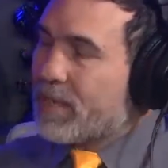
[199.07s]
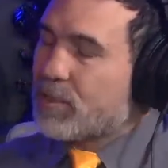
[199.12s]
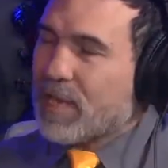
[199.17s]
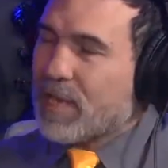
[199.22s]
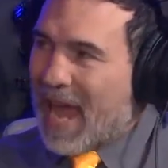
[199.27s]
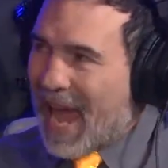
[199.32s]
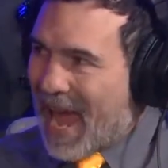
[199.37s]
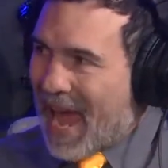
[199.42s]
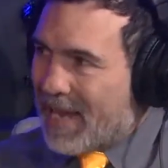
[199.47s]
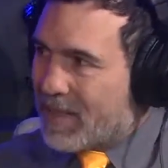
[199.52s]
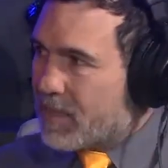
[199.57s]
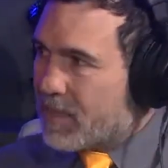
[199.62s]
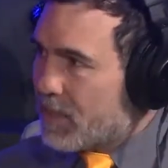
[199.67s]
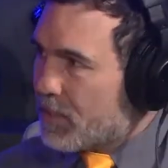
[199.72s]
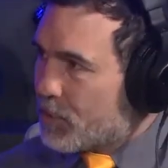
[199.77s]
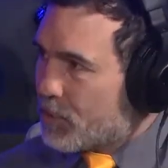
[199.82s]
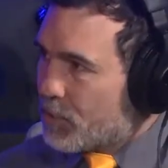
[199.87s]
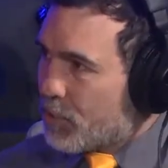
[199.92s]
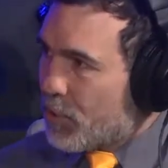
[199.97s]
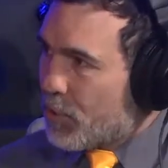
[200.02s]
to act in
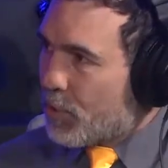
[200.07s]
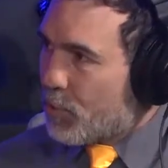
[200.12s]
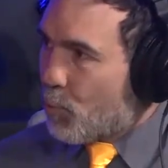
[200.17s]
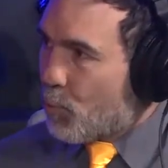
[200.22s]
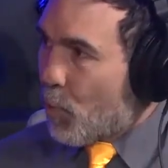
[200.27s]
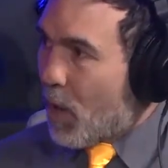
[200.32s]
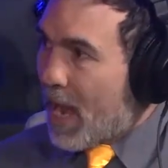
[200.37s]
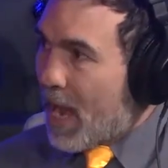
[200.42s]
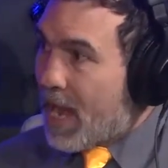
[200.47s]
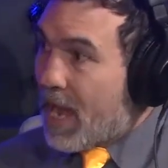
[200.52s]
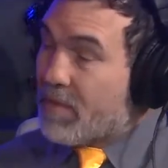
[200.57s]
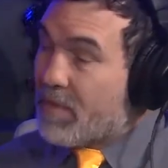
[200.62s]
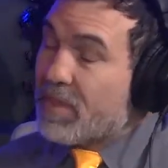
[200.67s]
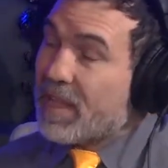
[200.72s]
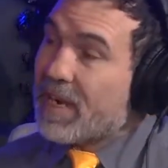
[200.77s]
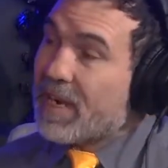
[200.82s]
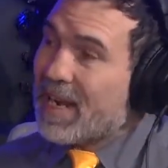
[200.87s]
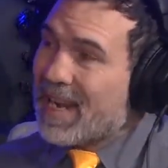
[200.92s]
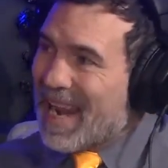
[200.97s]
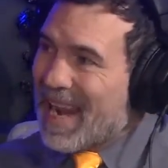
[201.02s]
a certain way, and
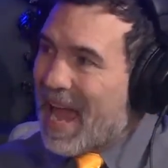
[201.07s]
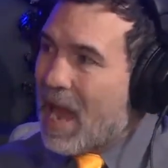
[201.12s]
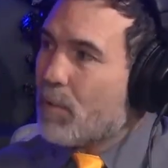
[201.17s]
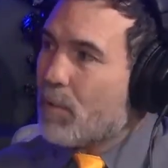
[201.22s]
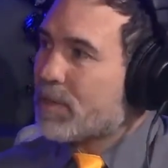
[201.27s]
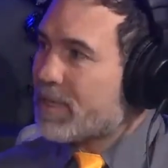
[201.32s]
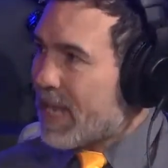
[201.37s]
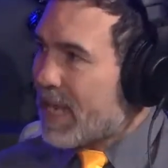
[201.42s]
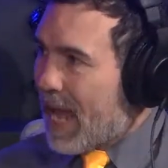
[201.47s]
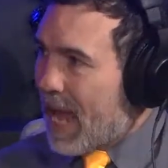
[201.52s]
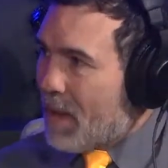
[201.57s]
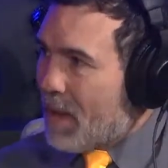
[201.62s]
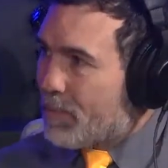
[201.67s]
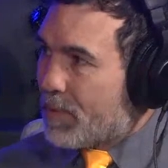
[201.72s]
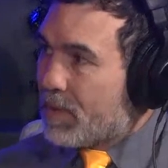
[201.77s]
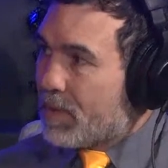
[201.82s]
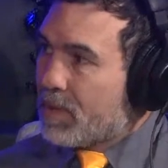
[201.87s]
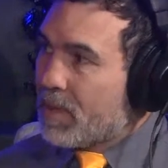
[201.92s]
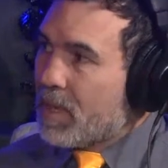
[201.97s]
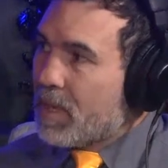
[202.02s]
then allow it to
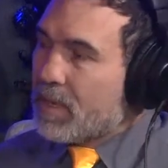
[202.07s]
happen.